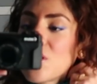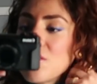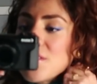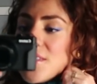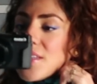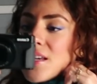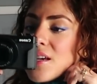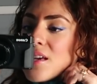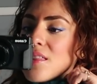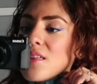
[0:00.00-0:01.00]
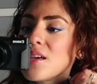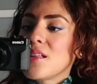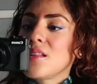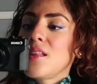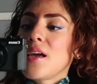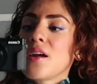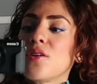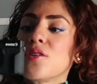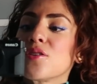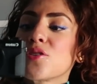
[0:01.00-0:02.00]
can see the
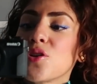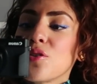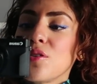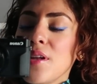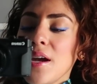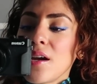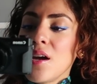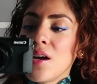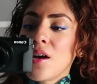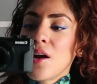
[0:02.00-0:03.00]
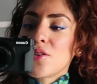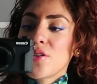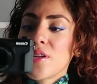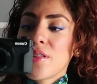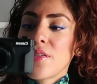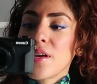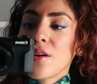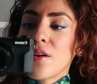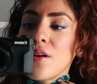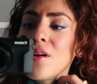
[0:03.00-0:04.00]
layered turtleneck underneath
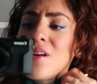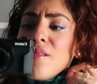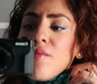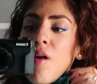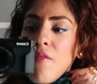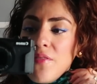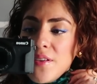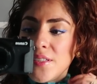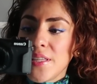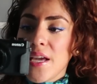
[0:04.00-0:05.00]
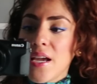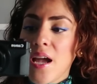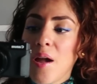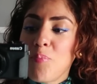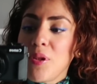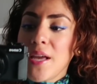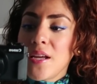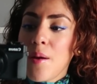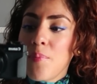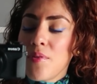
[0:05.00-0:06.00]
here. Love this thing. I
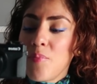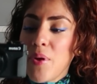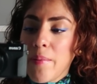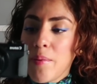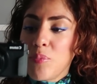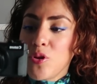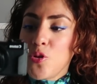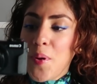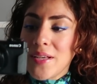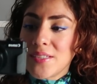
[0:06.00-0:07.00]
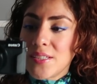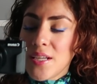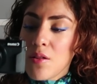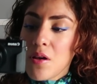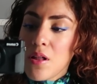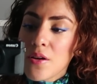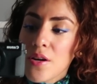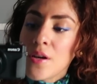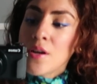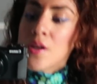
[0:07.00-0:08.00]
played up the baby blue pastel color